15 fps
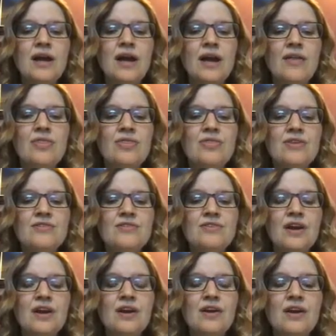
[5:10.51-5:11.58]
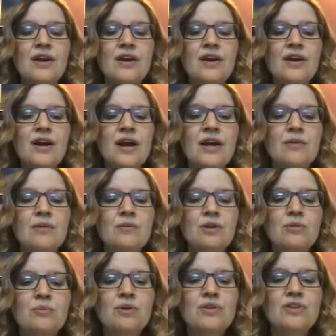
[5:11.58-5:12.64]
and this area, and I'm going
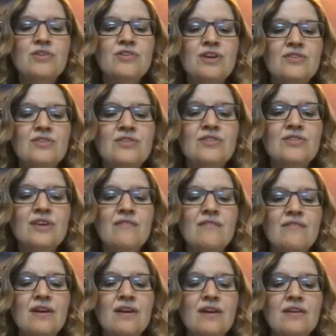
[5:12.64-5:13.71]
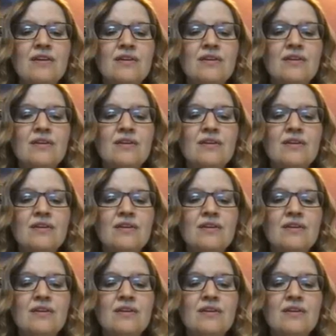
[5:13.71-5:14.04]
to put this as 7.